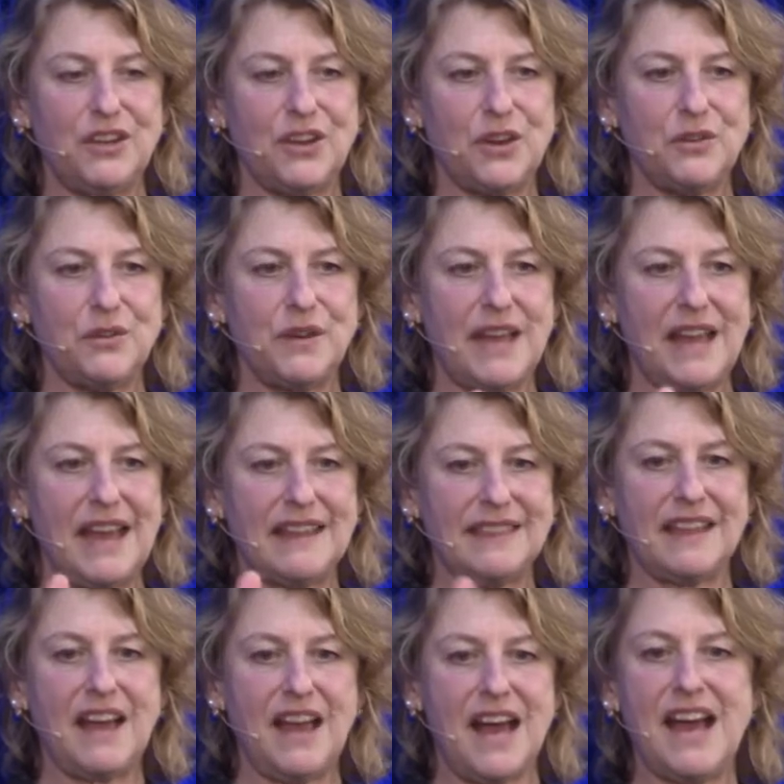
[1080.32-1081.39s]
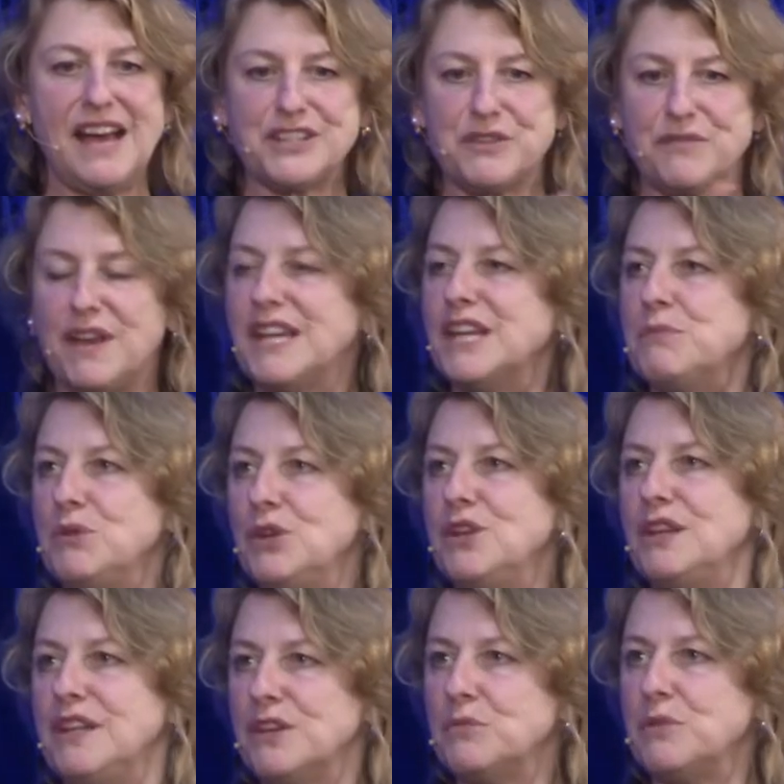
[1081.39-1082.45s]
know, at the heart of a
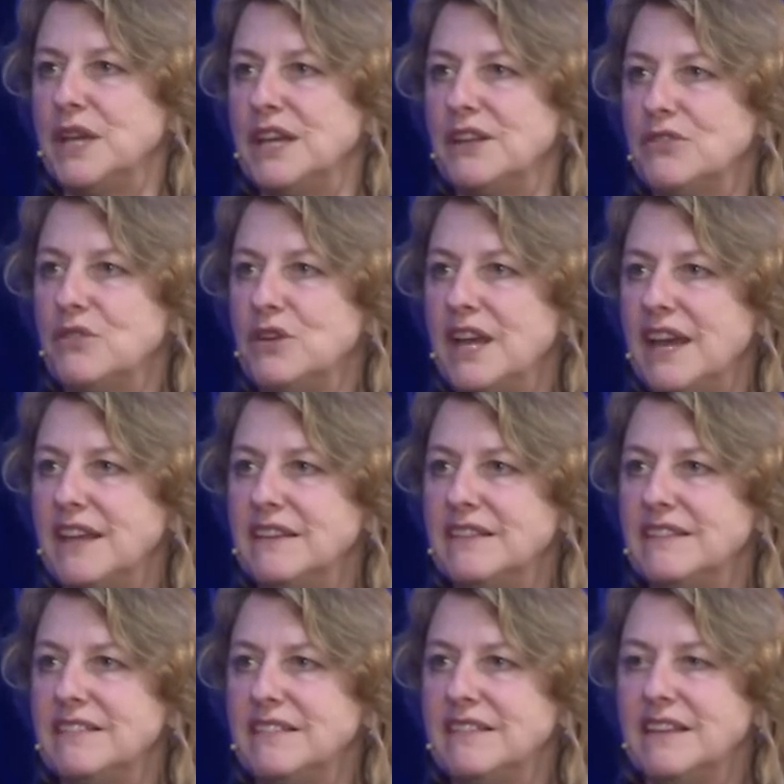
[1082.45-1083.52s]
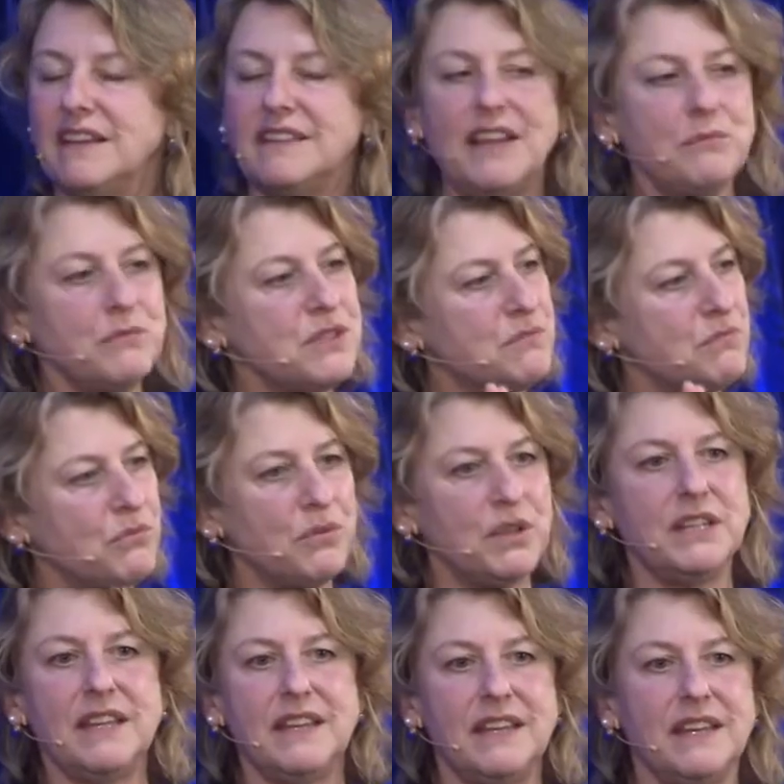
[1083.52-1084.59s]
community that we had created. And that was
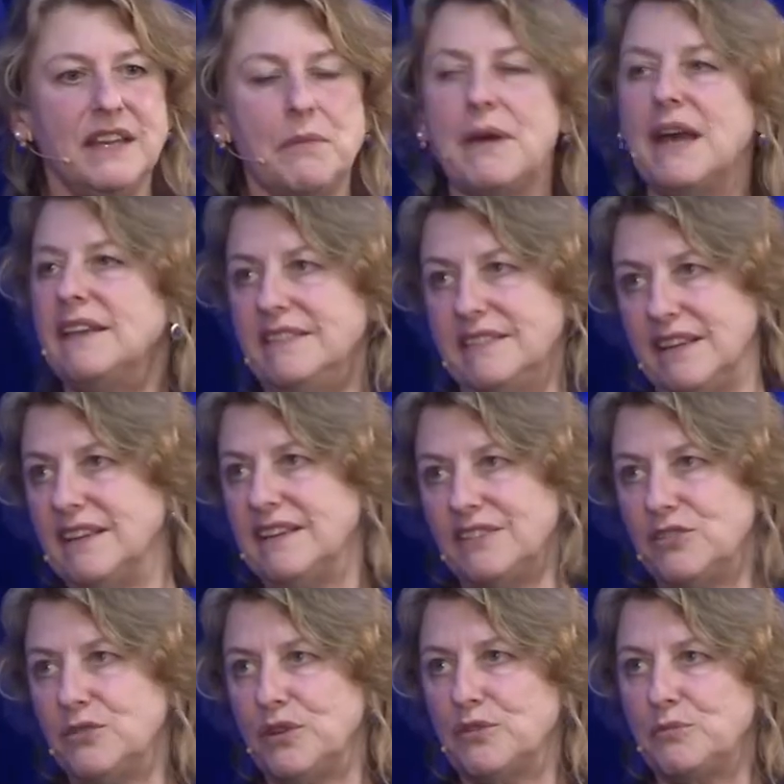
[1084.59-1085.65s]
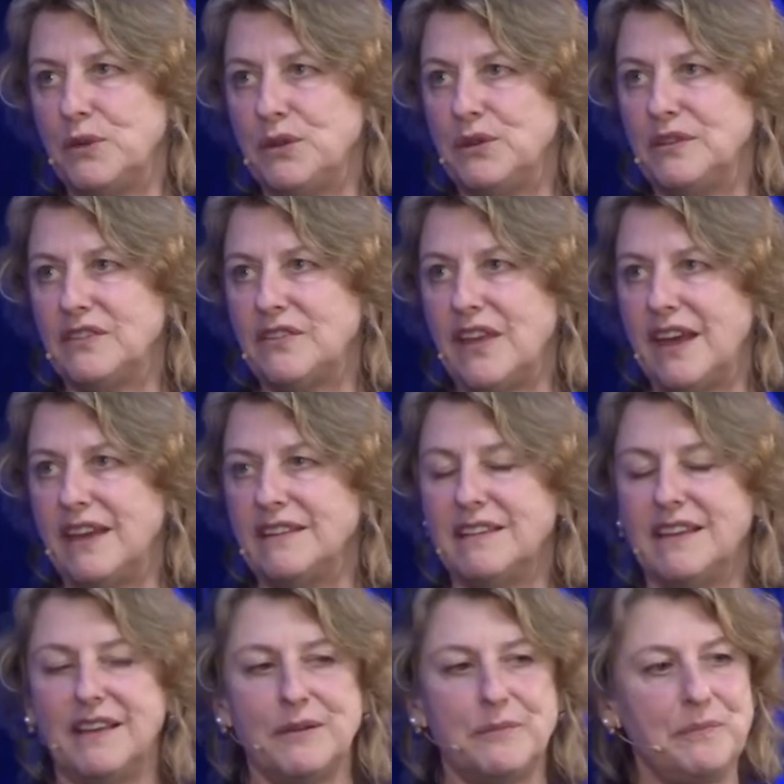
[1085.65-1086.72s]
really amazing to experience that.
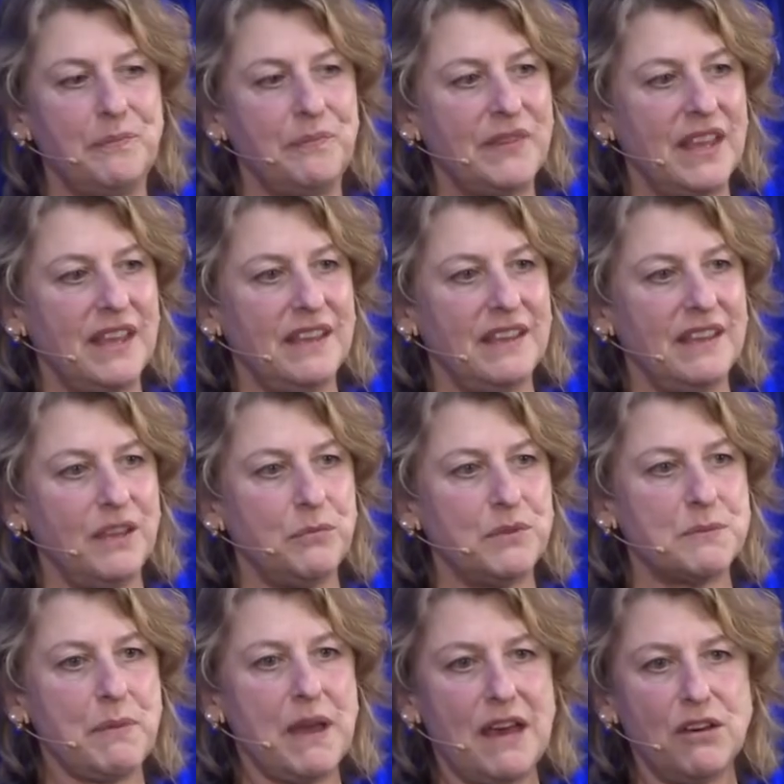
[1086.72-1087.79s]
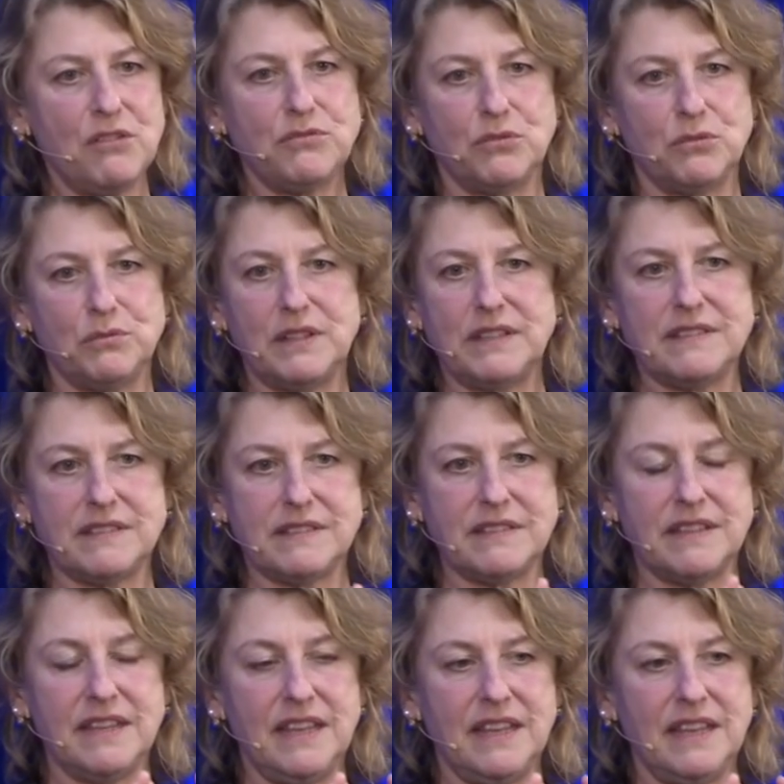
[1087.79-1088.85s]
Um, it was powerful. That's
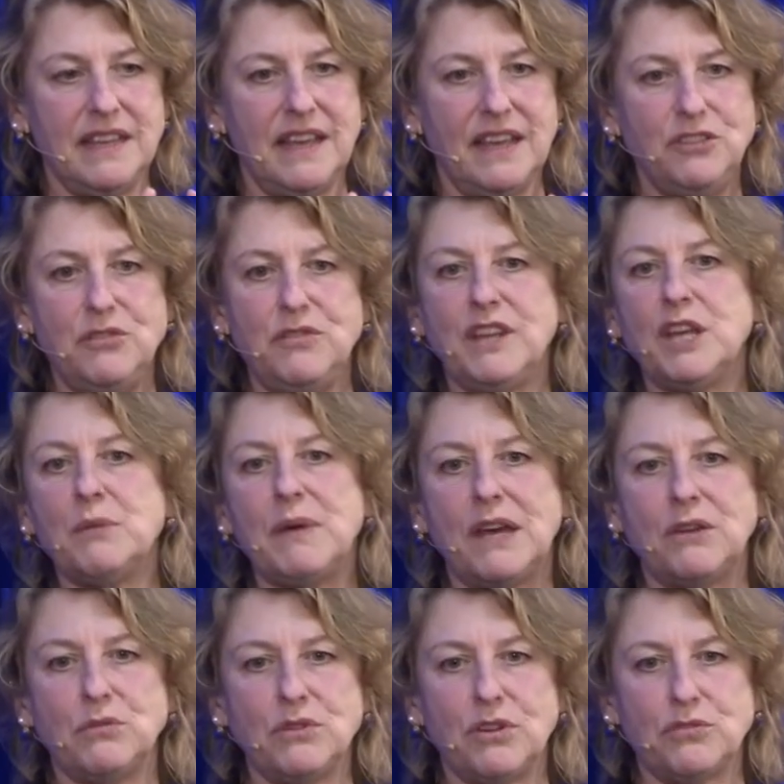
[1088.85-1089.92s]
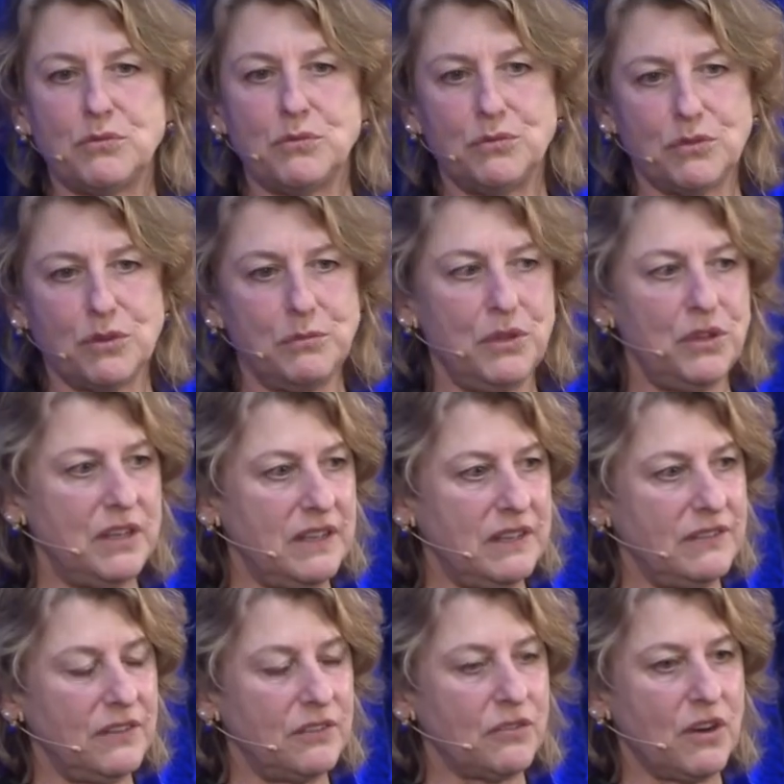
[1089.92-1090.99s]
and you think about all those rural
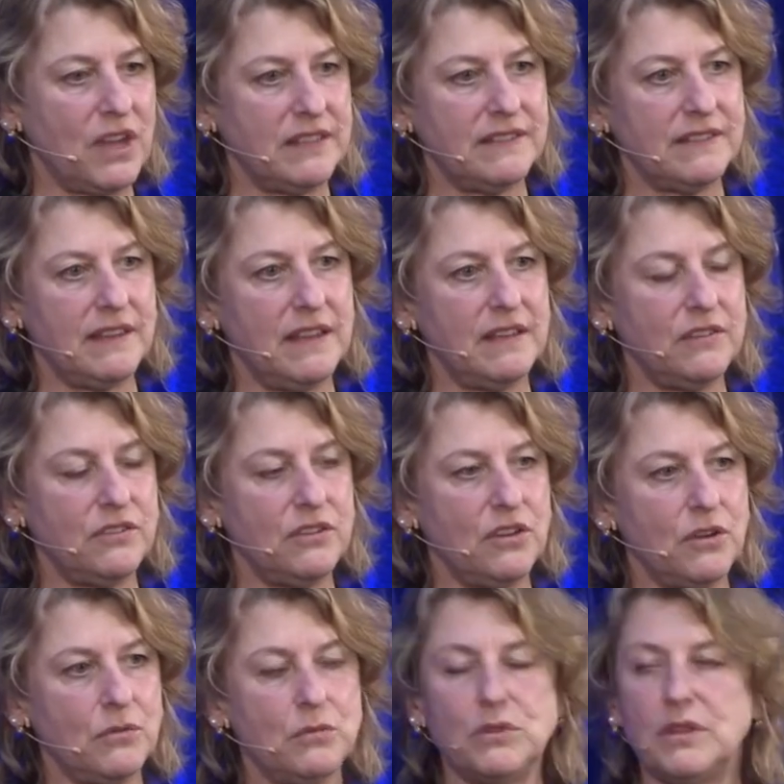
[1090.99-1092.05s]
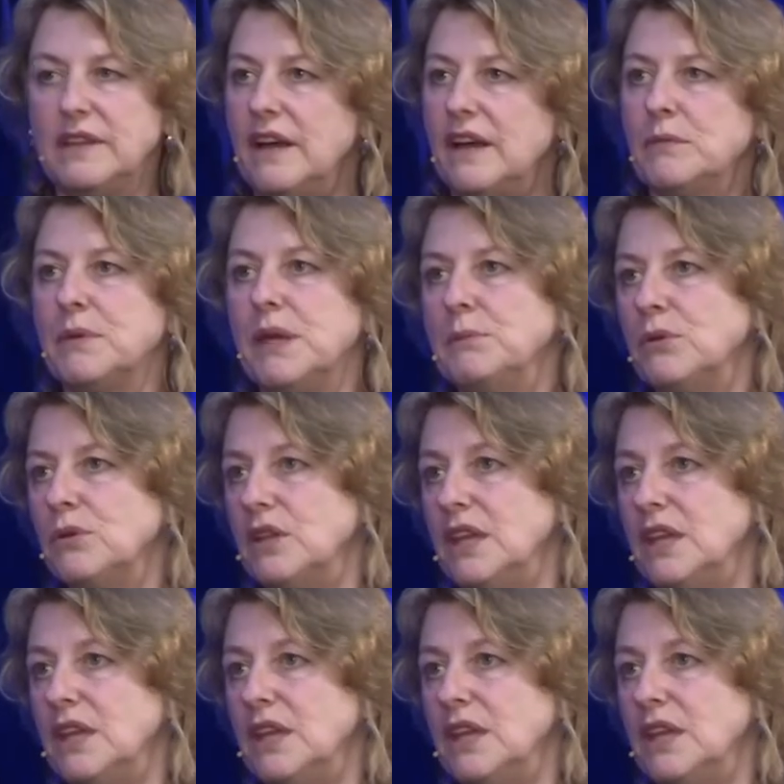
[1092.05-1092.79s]
communities, as Grant says, you know, all the young people